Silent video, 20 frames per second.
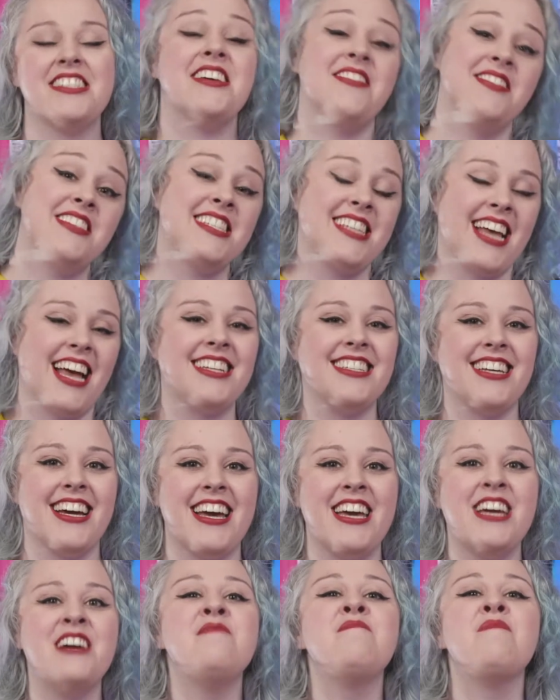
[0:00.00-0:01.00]
was
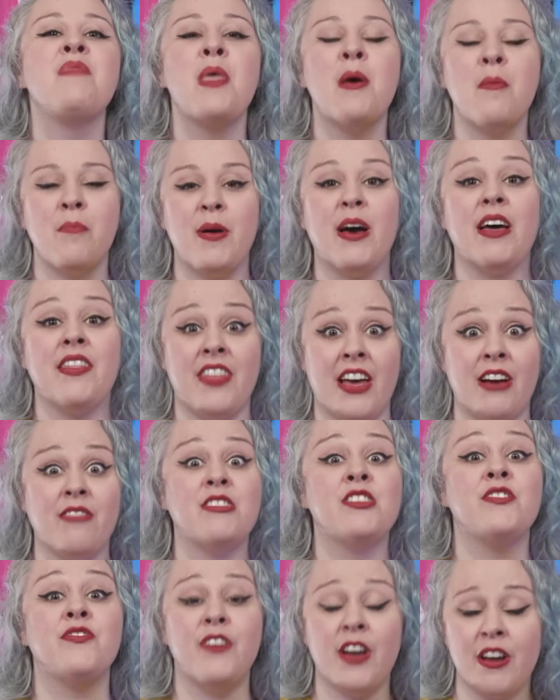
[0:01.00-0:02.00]
satire, but that
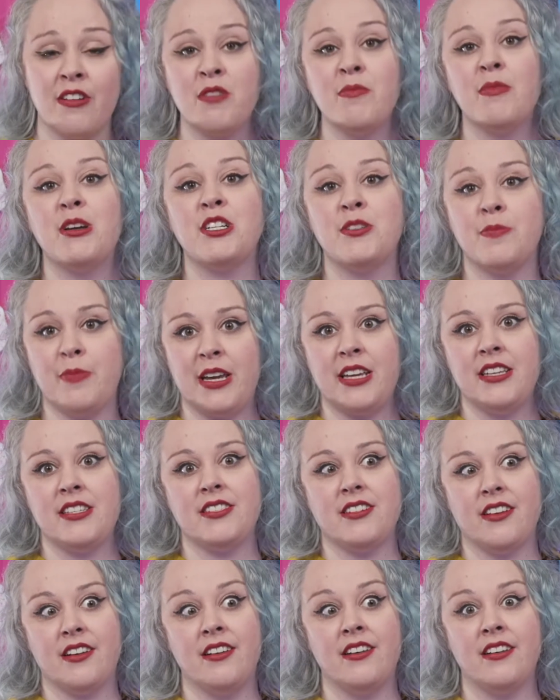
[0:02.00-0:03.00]
was very much based
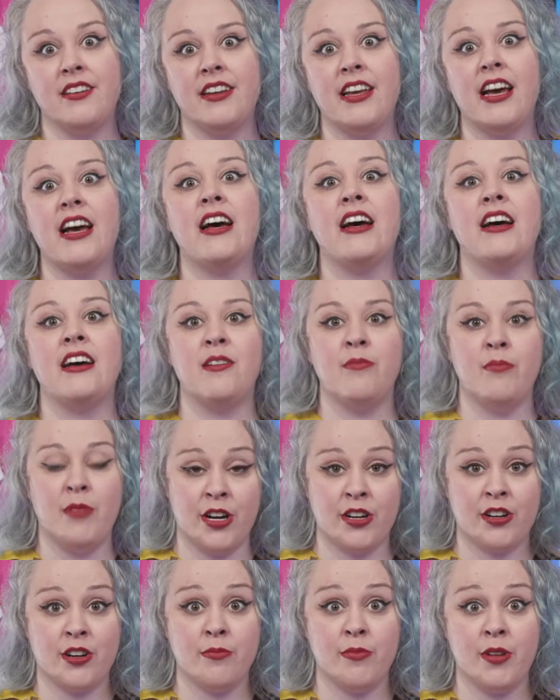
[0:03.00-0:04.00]
on
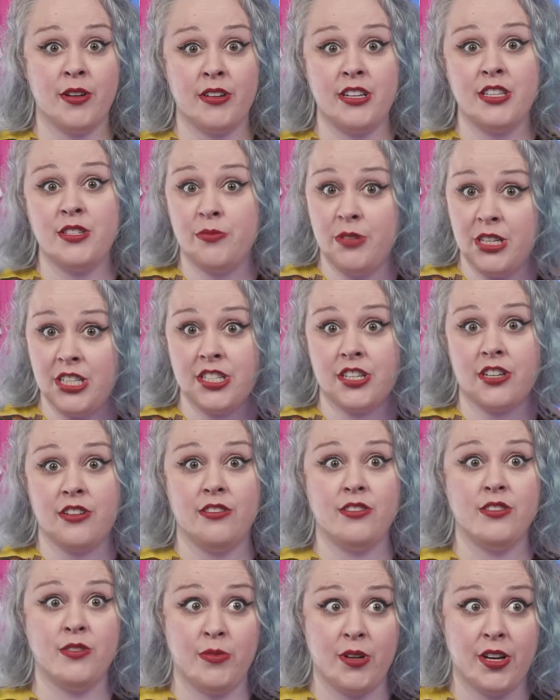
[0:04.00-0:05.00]
Margaret Murray's witch
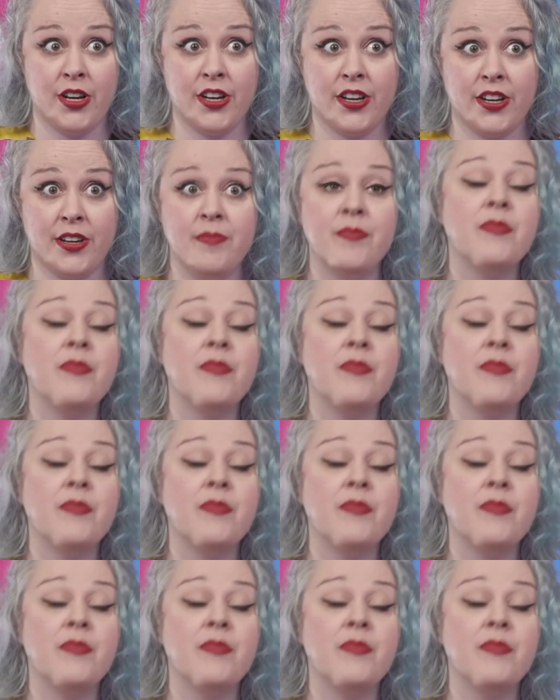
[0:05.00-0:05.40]
cult work.